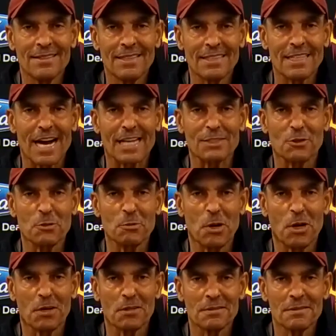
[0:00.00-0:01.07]
in college
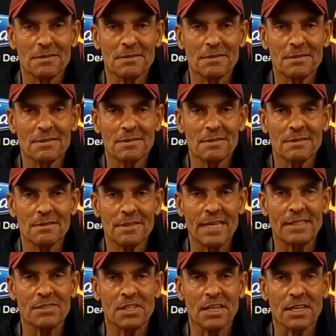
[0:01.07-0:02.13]
football,
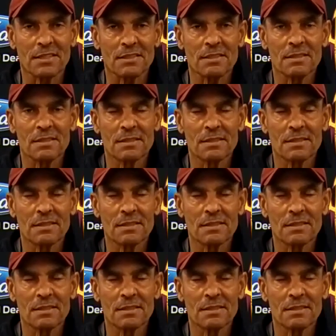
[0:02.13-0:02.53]
86.